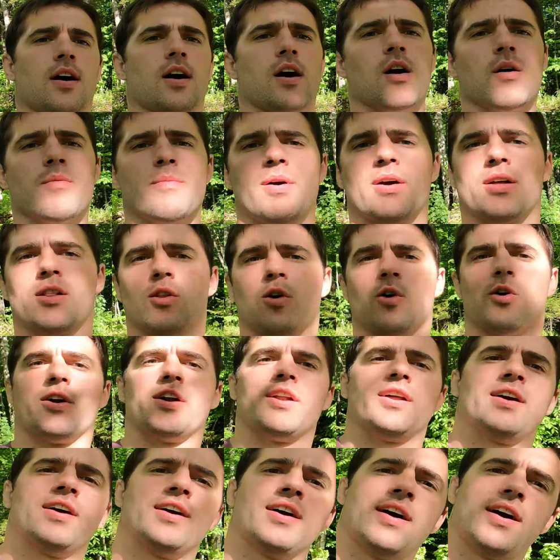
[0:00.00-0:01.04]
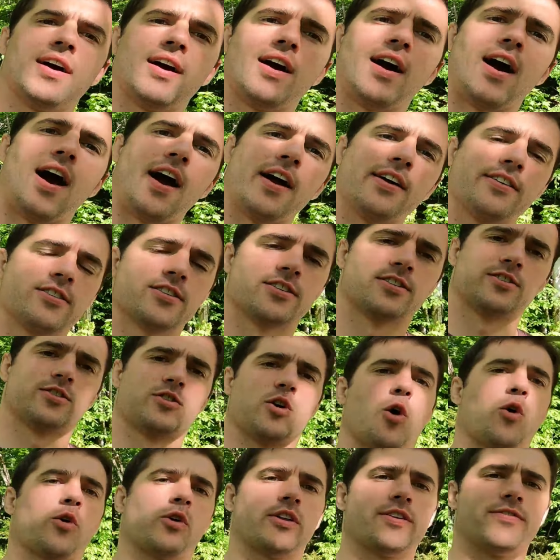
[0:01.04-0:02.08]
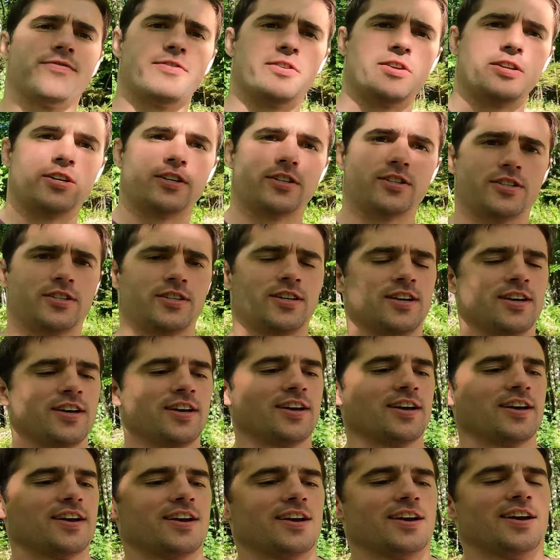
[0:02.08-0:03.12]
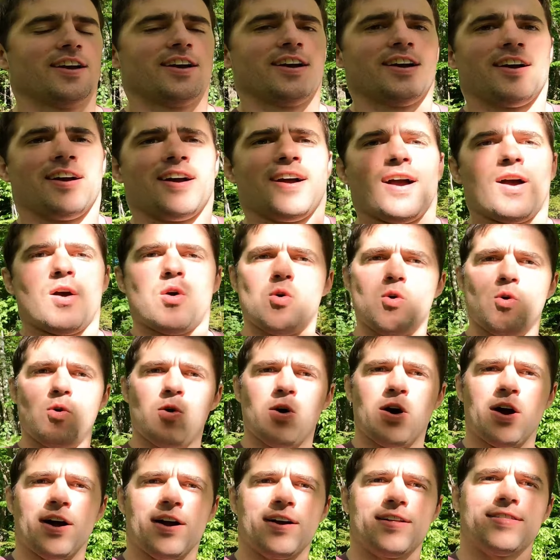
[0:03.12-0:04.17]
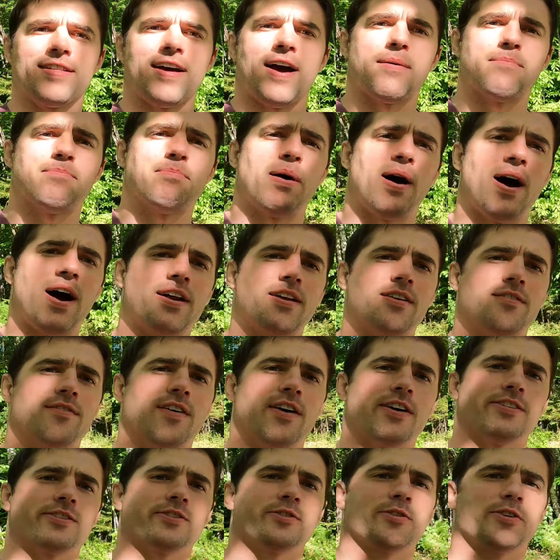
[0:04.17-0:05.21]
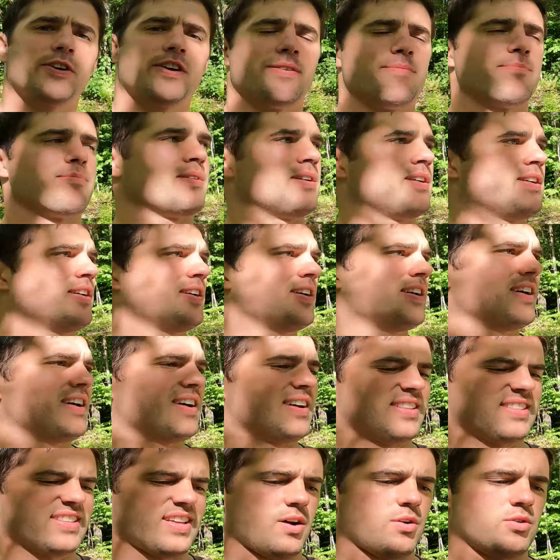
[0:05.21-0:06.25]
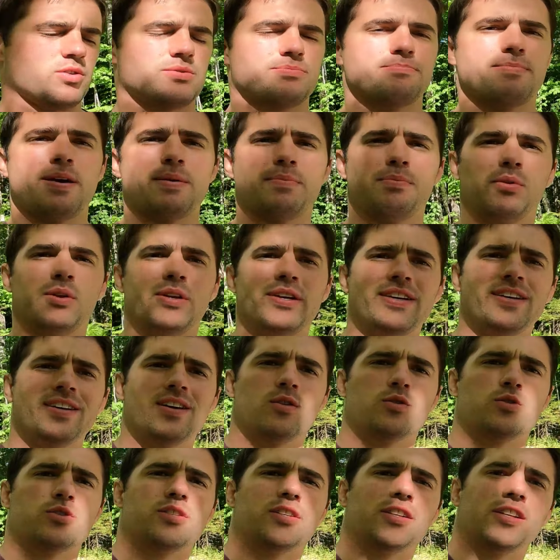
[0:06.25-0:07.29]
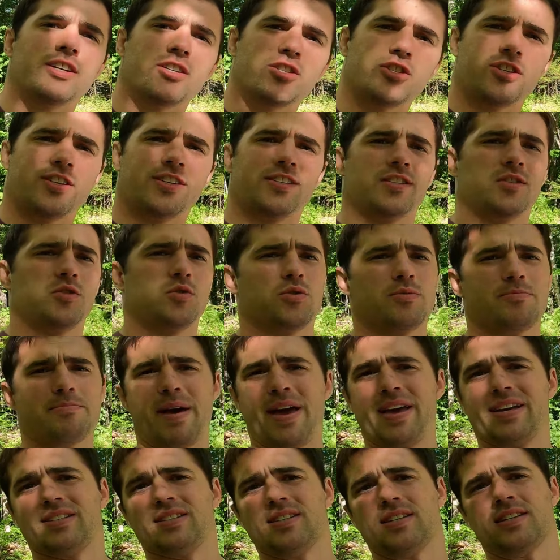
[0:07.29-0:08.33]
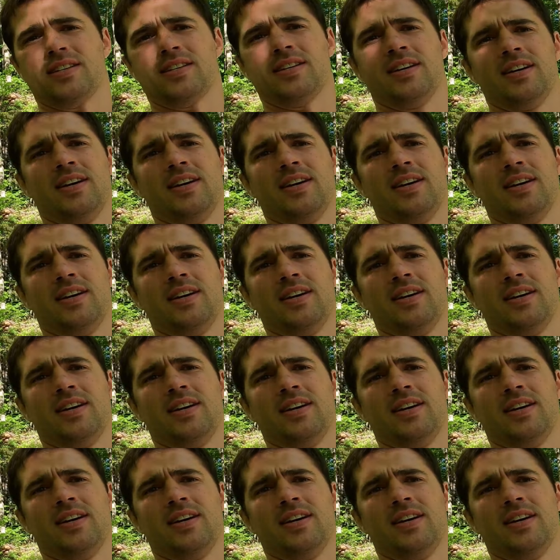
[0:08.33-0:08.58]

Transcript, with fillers: Oh my Lord, I just totally finished whew, that pint of ice cream. That was mapley, that was delicious, it was amazing.